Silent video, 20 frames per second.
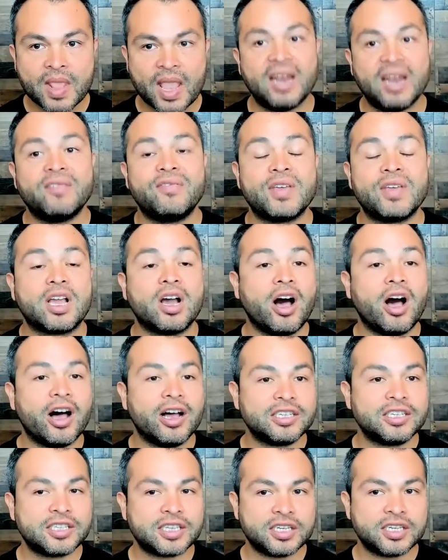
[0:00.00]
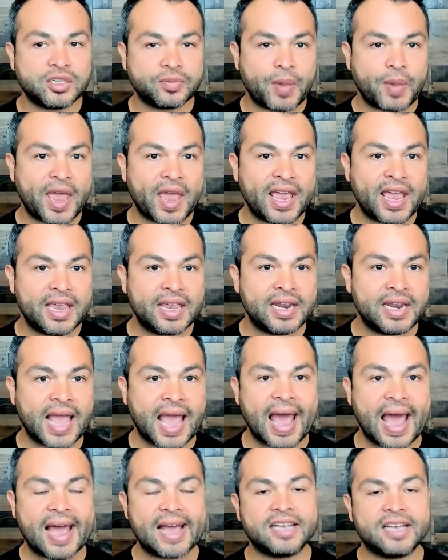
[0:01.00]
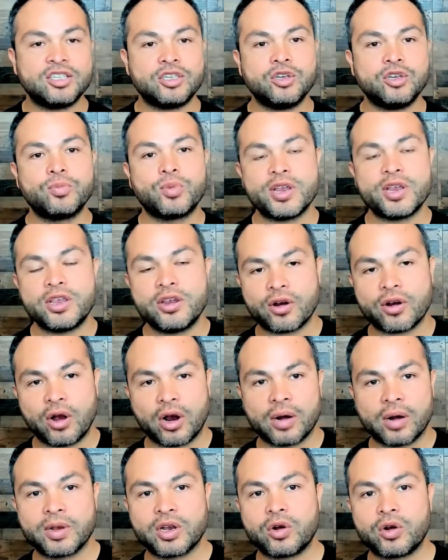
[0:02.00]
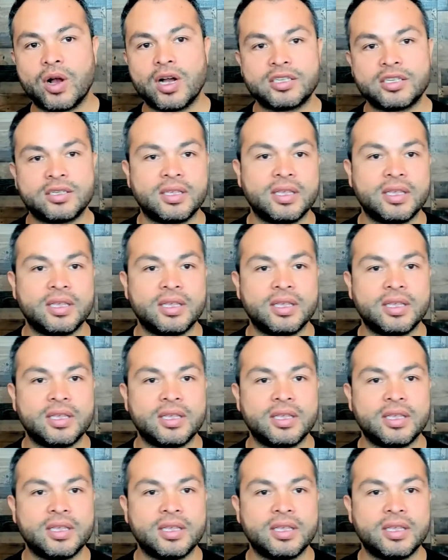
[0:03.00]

And if it causes pain as you bring your arm across,